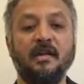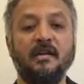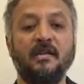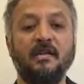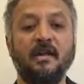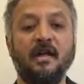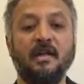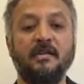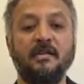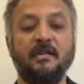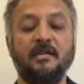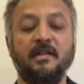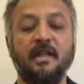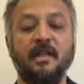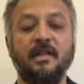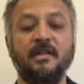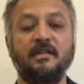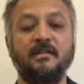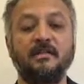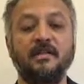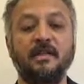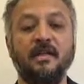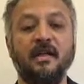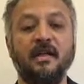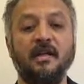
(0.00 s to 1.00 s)
rather
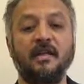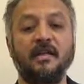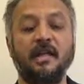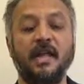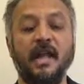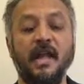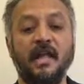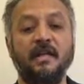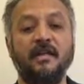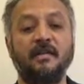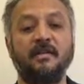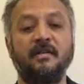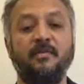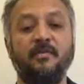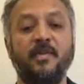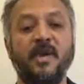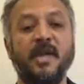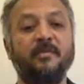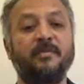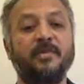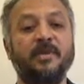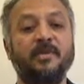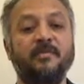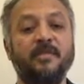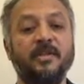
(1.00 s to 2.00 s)
than carrying the
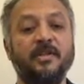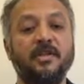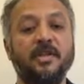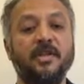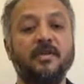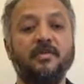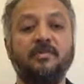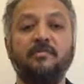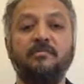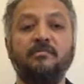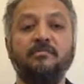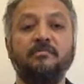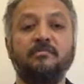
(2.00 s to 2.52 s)
paper with you.